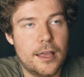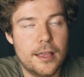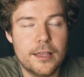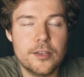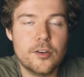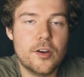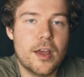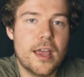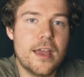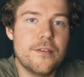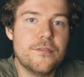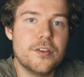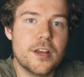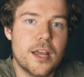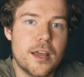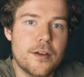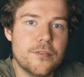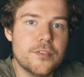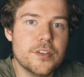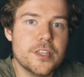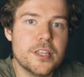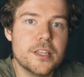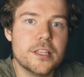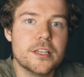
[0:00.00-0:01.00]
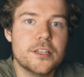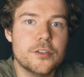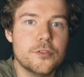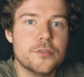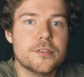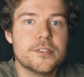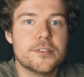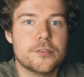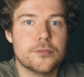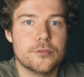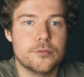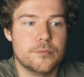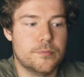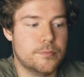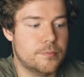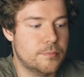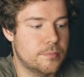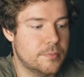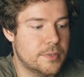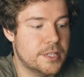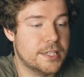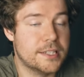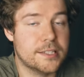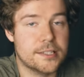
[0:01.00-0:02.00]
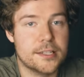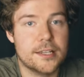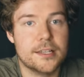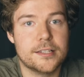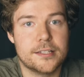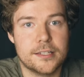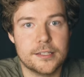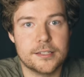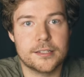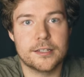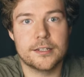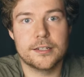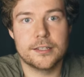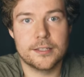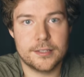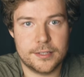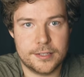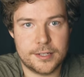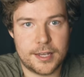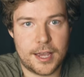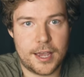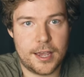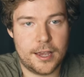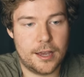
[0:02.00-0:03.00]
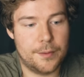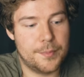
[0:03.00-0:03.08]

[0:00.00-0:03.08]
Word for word: you know, every, everything that used to exists is gonna stay.